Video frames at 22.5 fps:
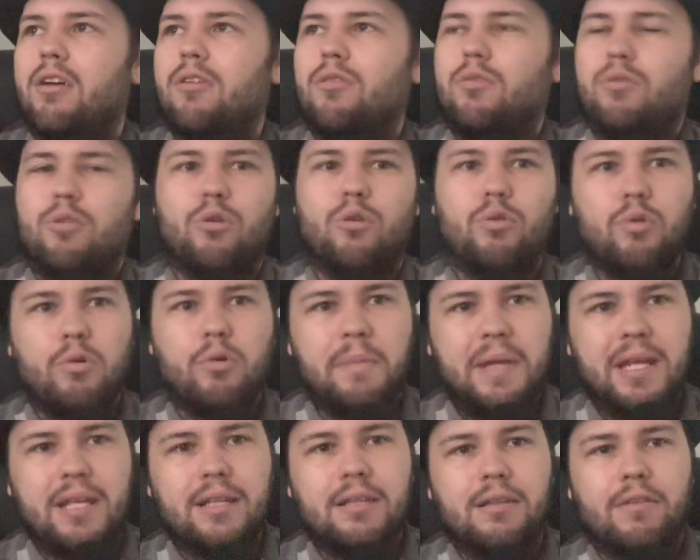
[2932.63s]
who will
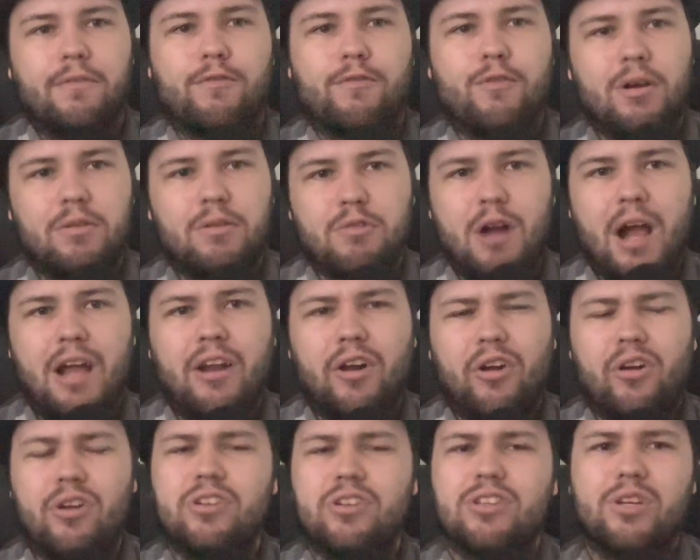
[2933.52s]
be the front
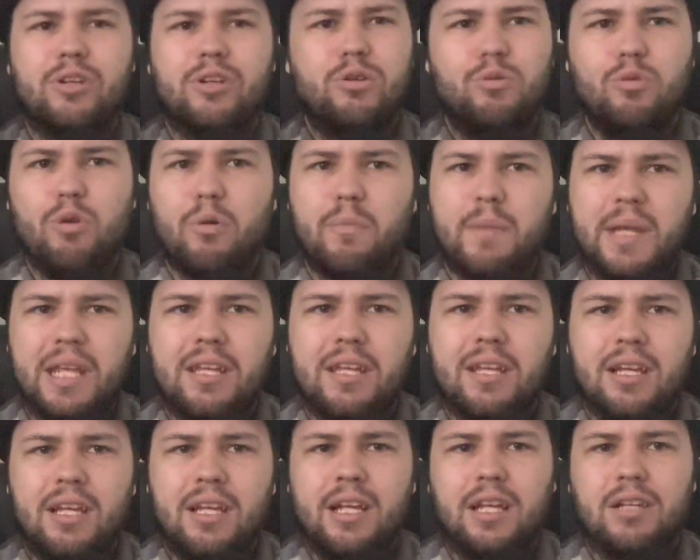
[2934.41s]
runners, who will be
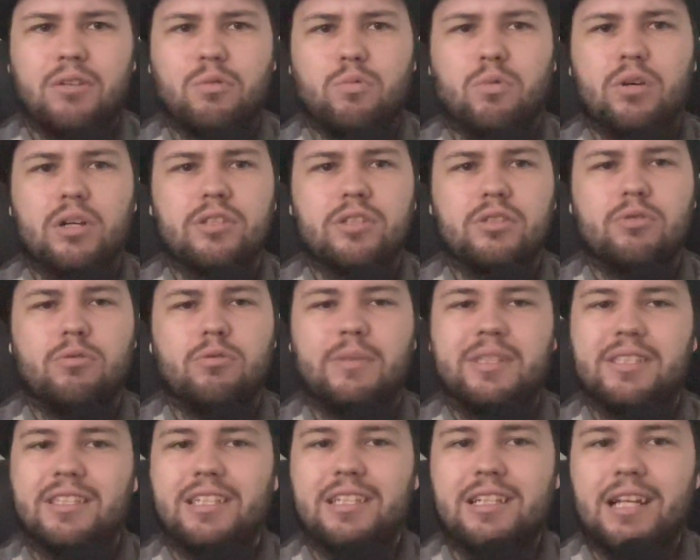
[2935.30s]
the ones who will be
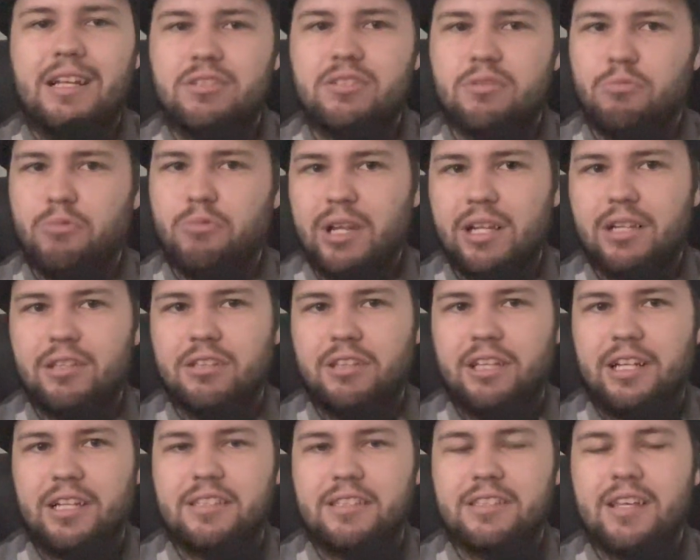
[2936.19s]
seen as the
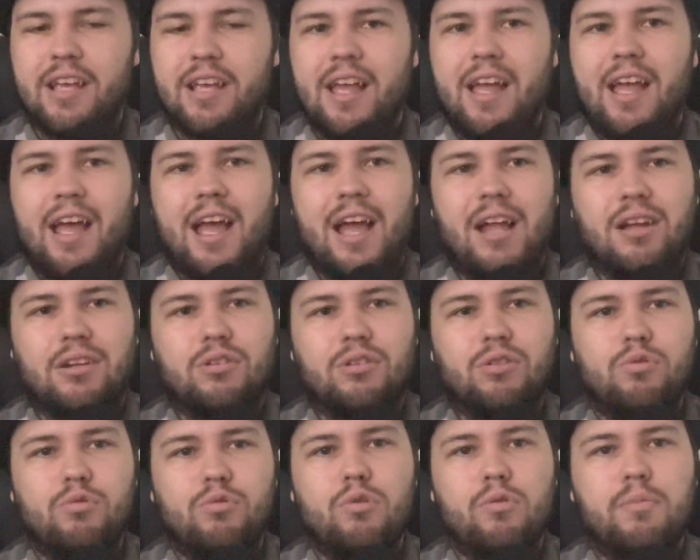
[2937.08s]
winklings, and
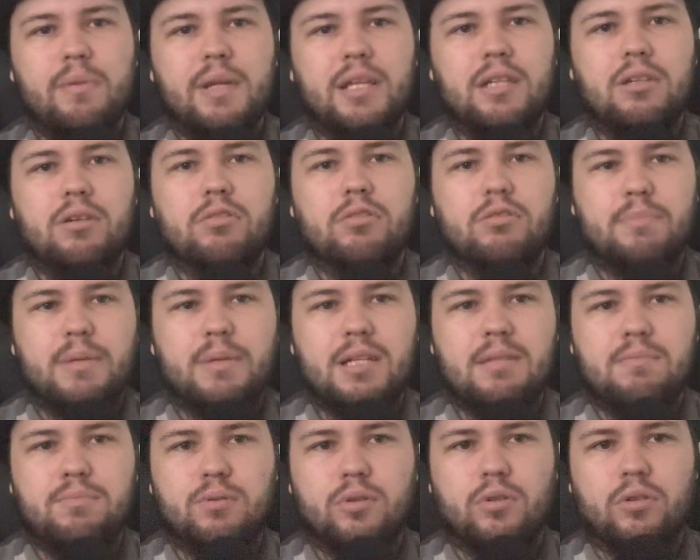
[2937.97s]
who will be those
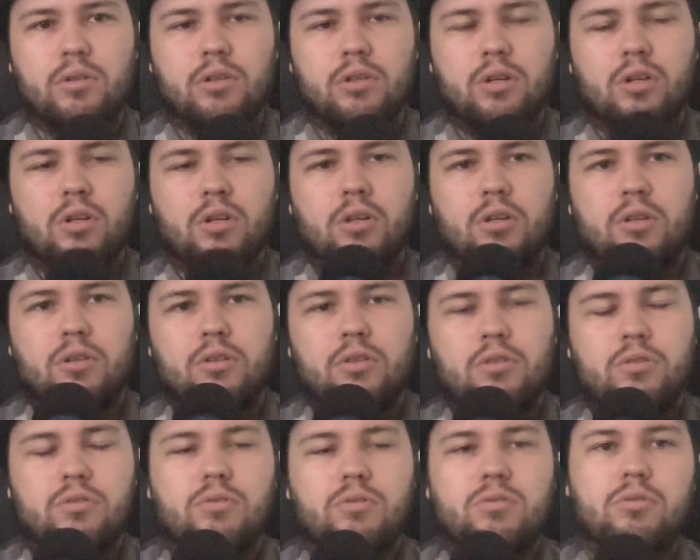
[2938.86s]
people
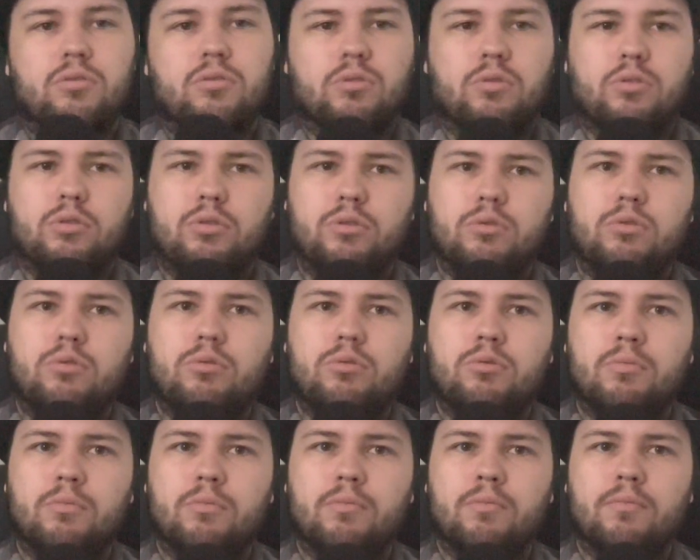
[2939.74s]

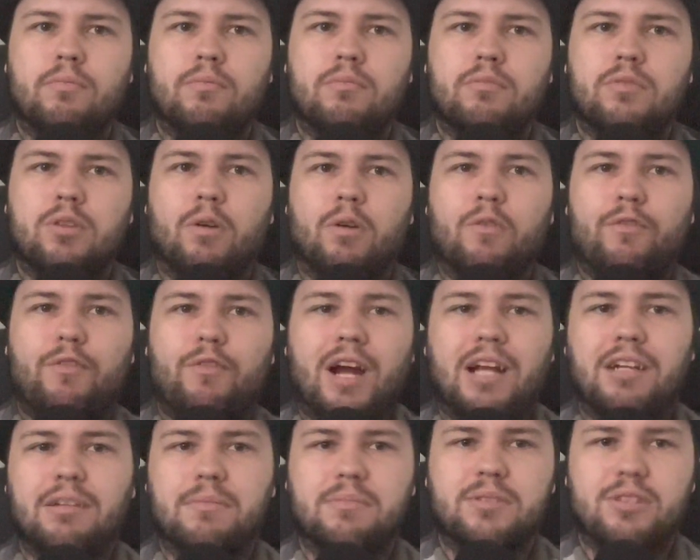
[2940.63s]
who don't
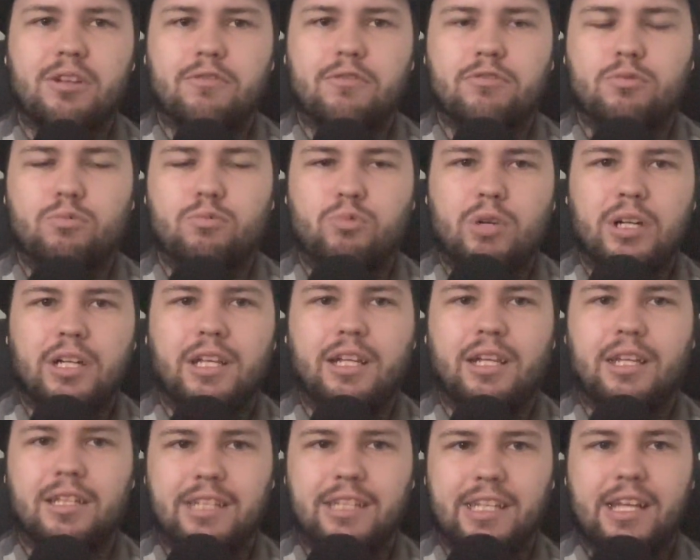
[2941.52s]
find themselves
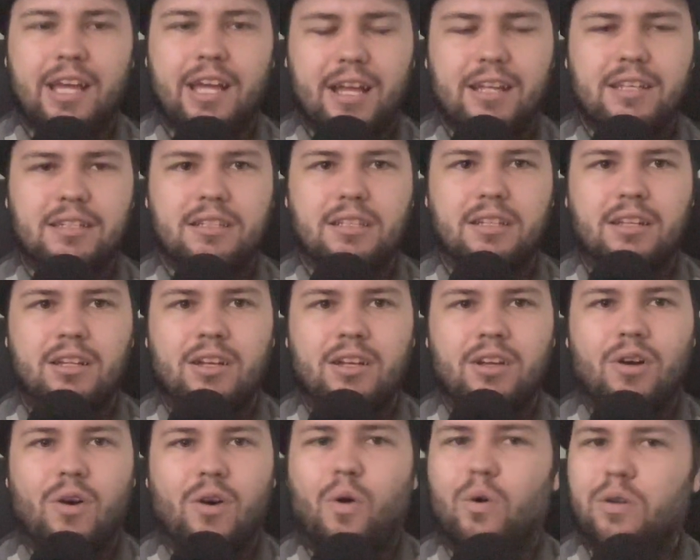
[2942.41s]
winning in the end.
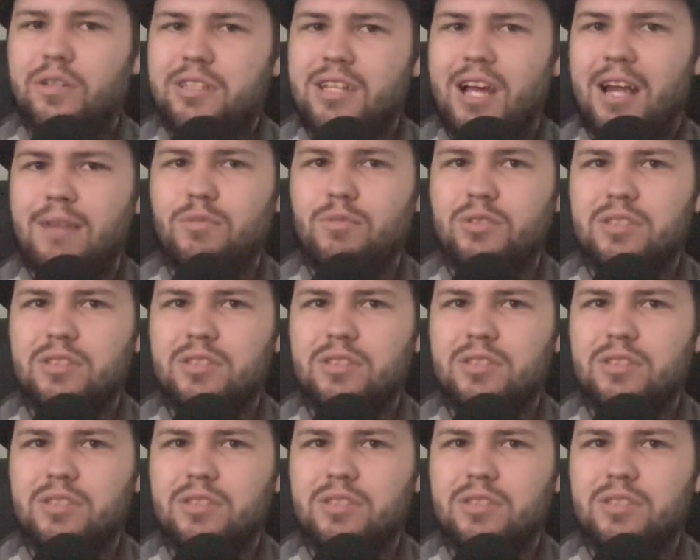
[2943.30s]
Only time will